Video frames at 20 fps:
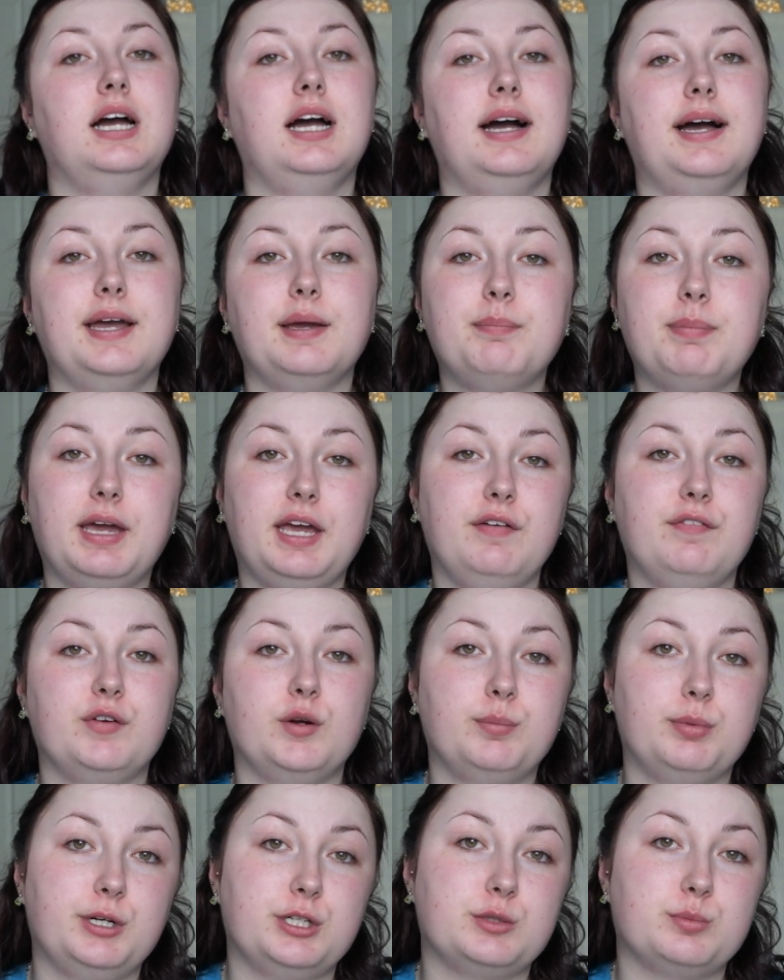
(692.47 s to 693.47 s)
I pay for
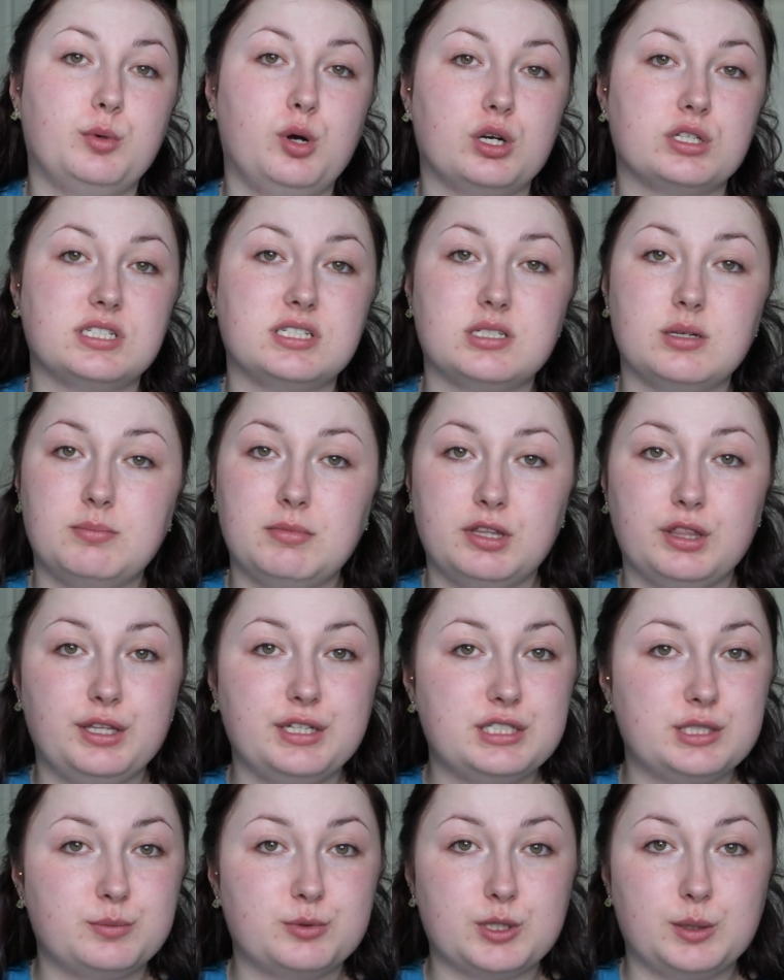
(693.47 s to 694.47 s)
a Birchbox. It's a
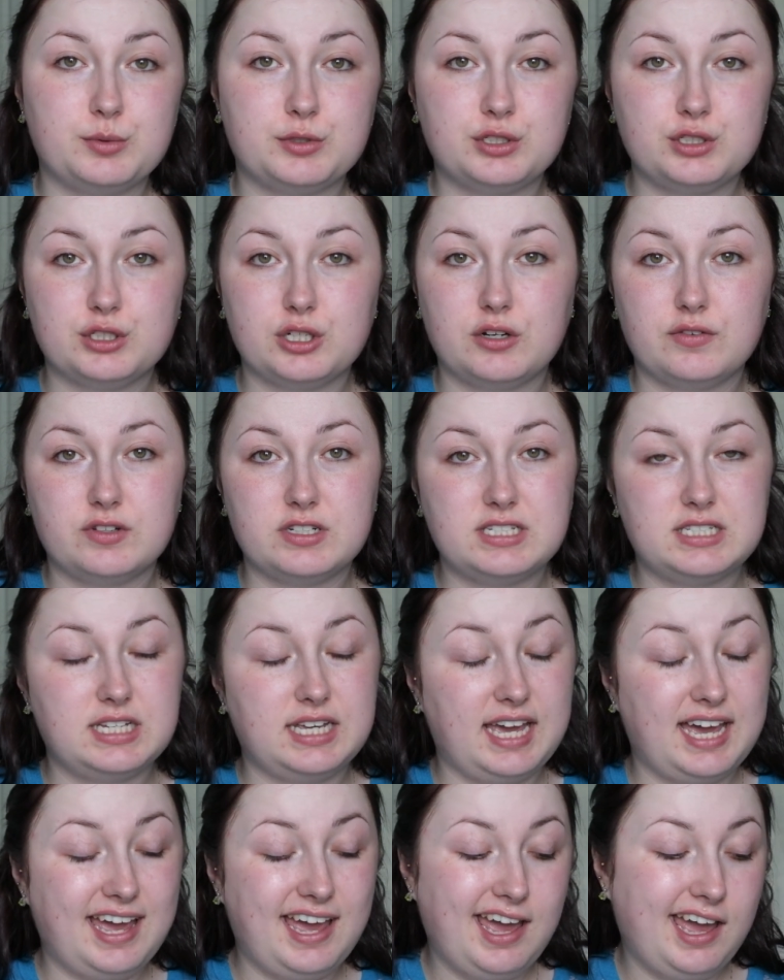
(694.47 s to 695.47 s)
monthly subscription service to
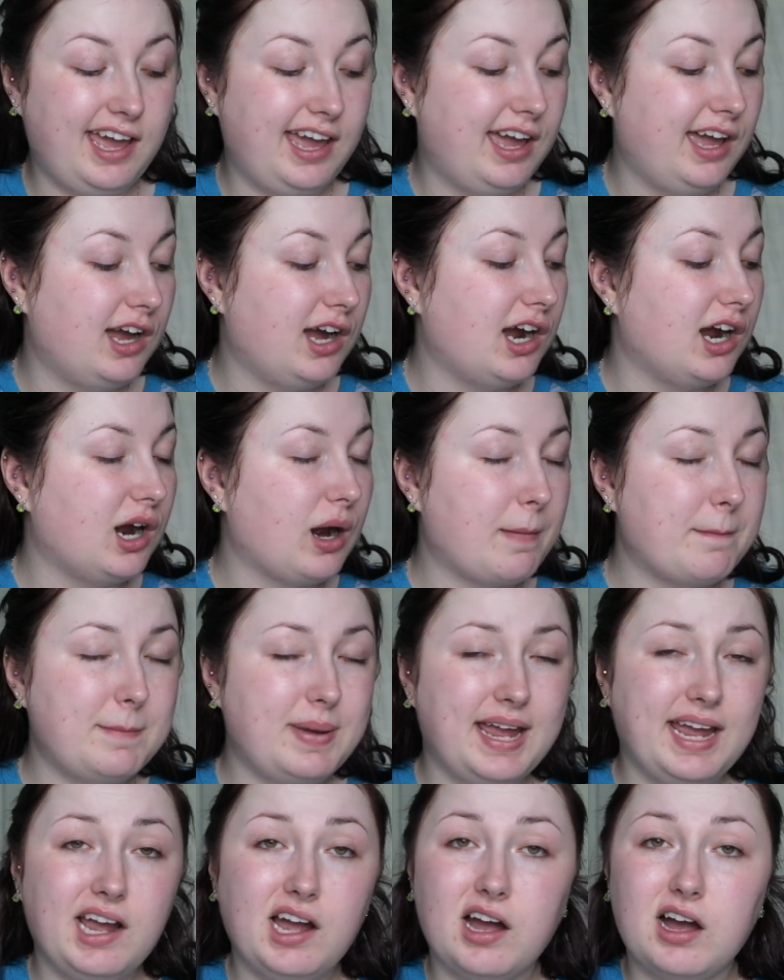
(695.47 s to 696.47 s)
get hair,
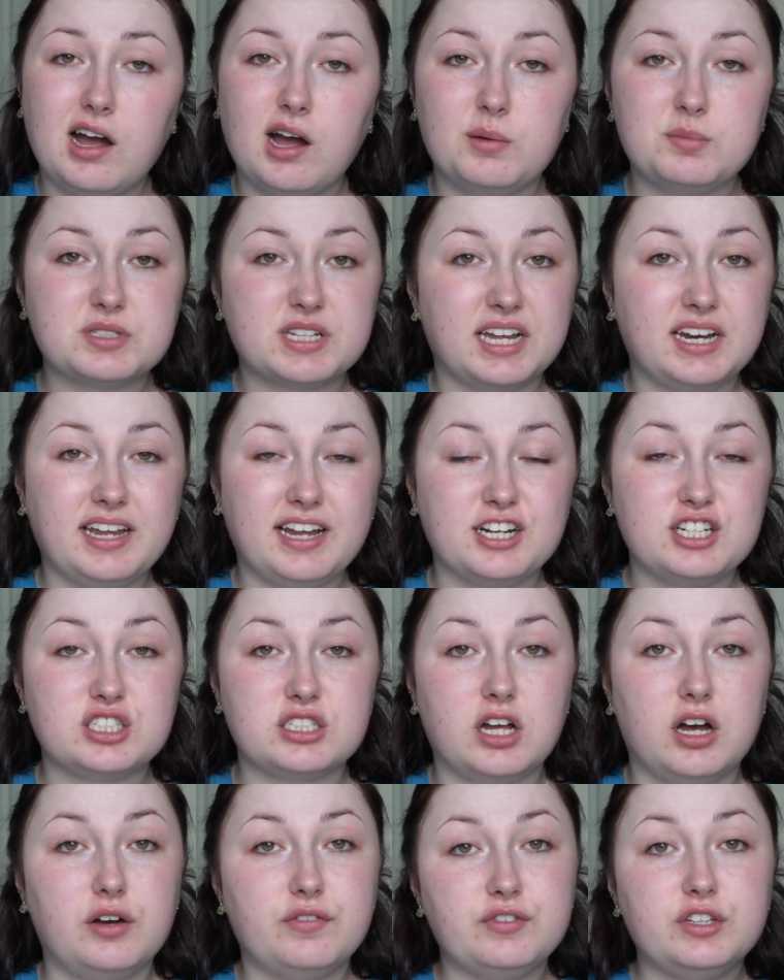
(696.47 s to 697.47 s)
makeup, skincare
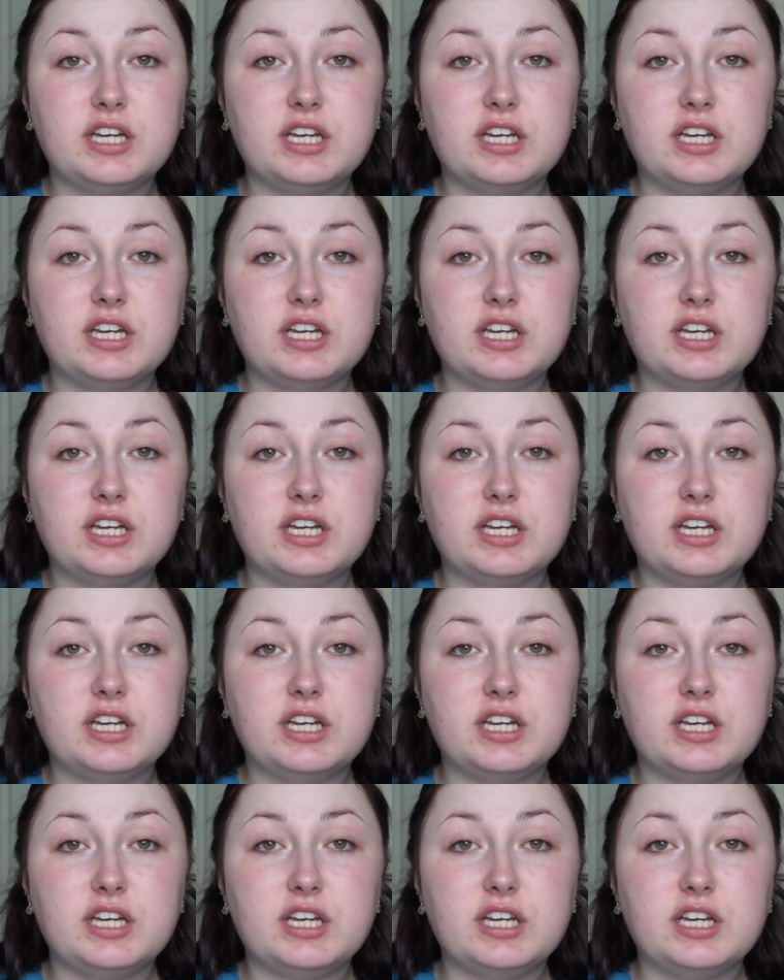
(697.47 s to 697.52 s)
stuff.